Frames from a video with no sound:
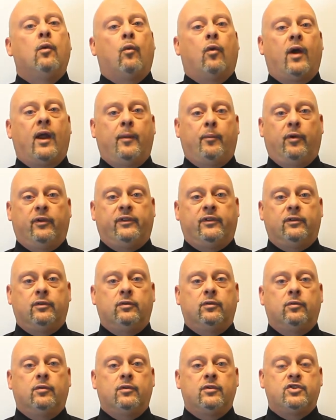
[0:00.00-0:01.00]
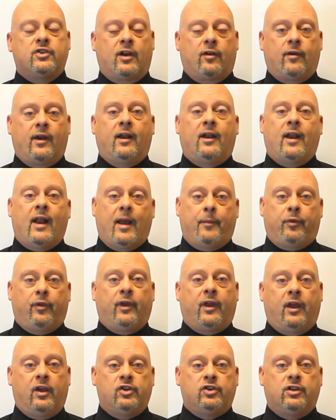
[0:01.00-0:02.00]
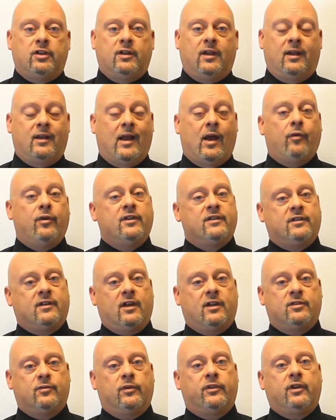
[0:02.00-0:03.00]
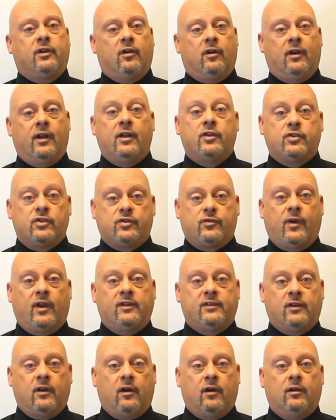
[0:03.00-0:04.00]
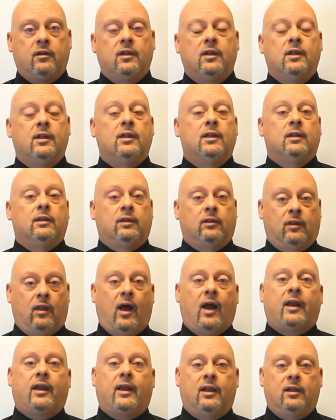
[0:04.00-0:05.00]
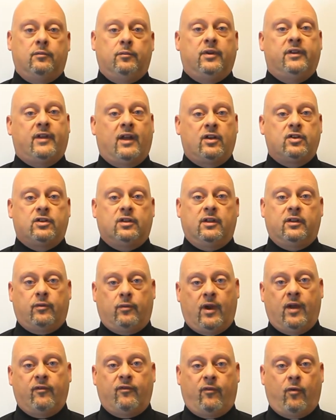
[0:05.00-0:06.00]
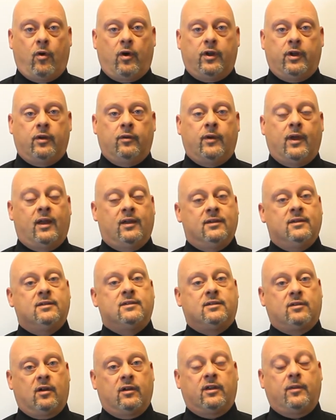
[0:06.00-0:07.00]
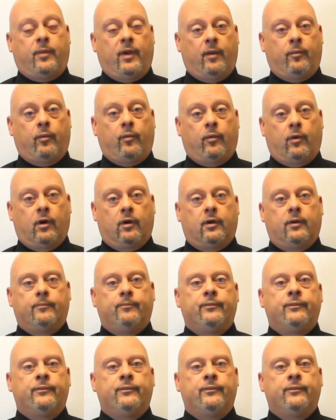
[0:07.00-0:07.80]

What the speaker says: we're able to generate an application and now discuss what the current interest rates are, lock in potentially the rate for you, and start the paperwork.